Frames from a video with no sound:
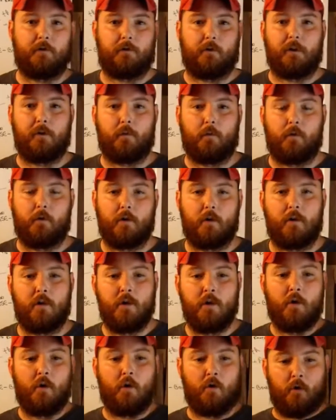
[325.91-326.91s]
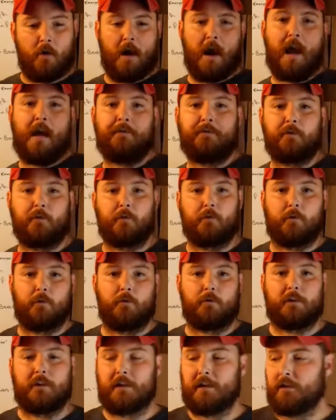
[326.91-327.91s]
stay here, place,
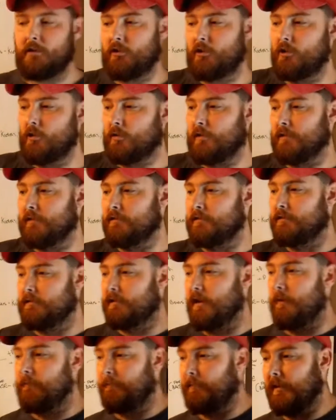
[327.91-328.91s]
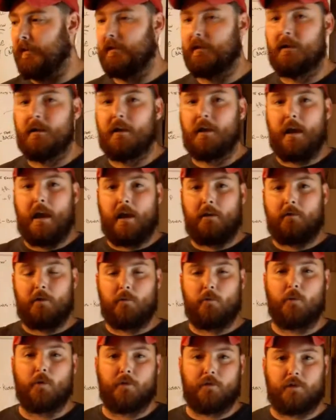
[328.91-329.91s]
whatever, and use that food to reward.
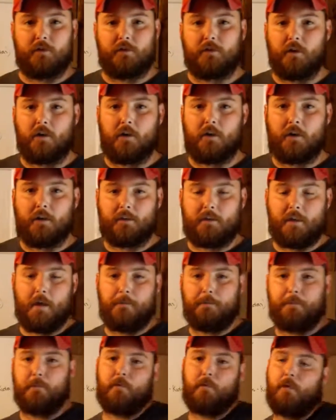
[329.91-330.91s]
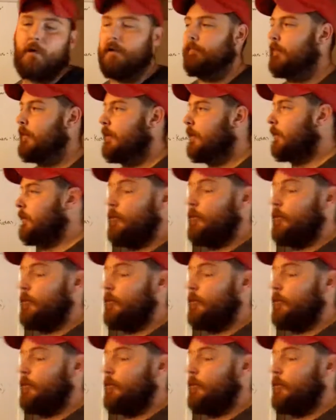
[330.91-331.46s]
Or after the routine, you can